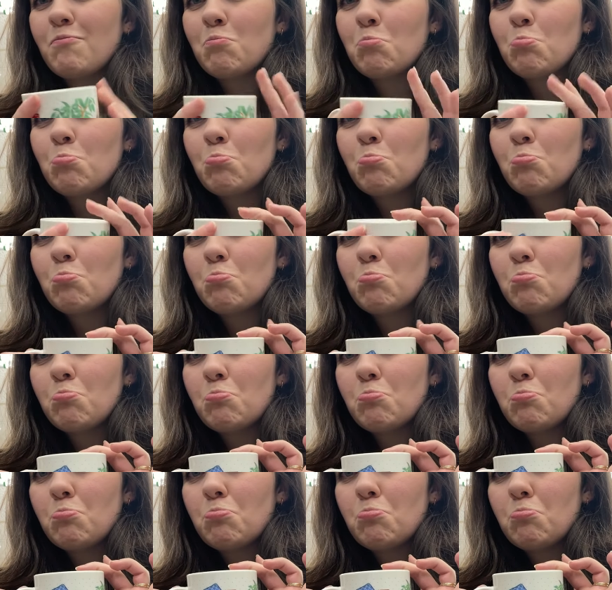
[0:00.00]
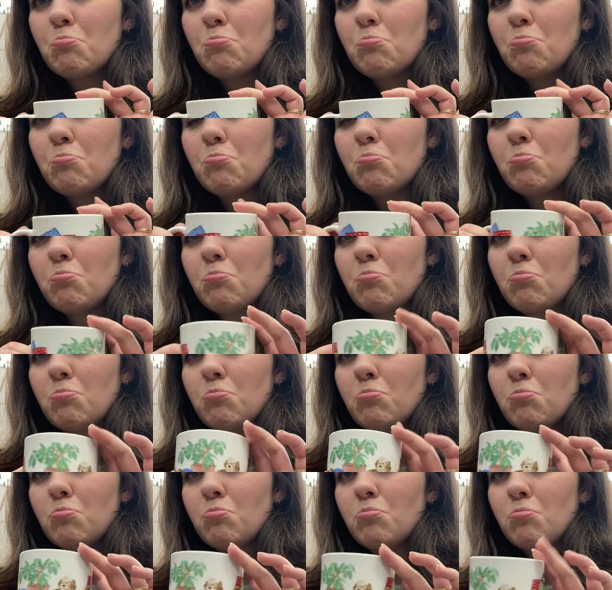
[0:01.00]

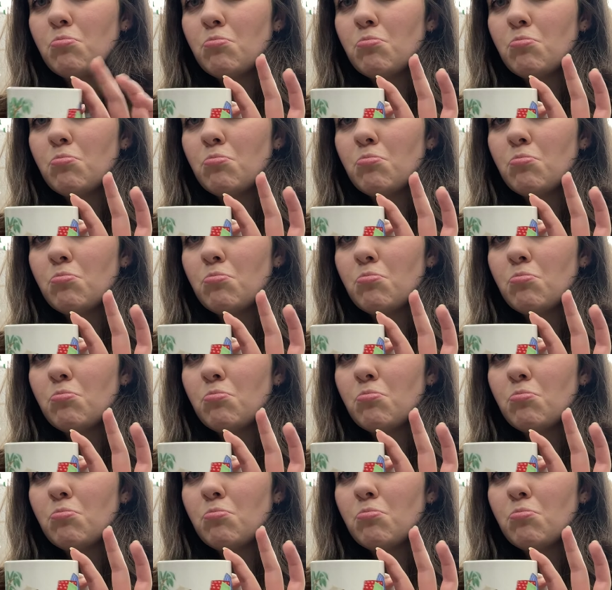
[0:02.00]
(no one is talking)